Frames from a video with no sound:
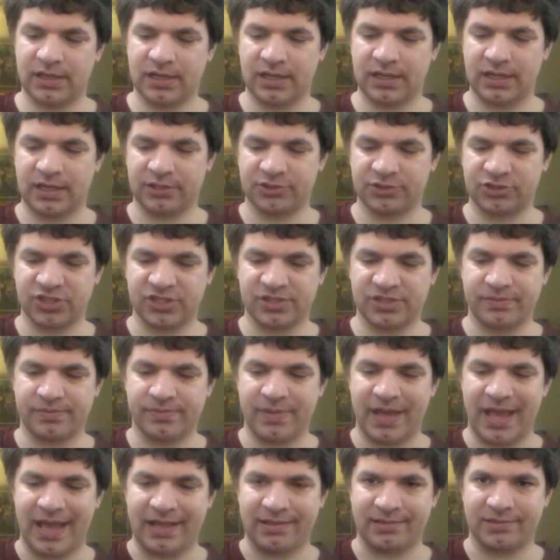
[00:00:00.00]
just
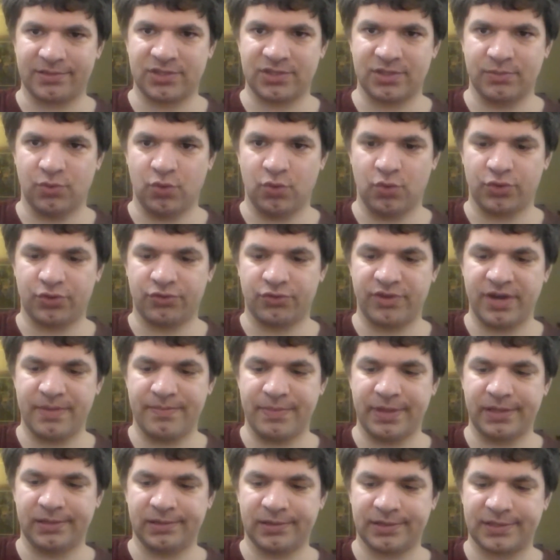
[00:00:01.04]
add some ordinary
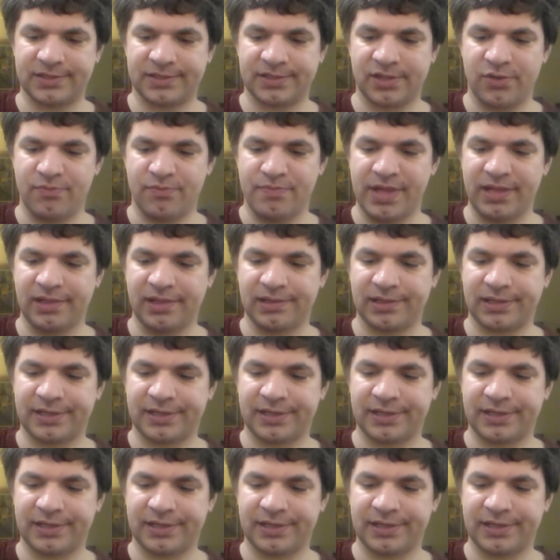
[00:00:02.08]
milk. So milk.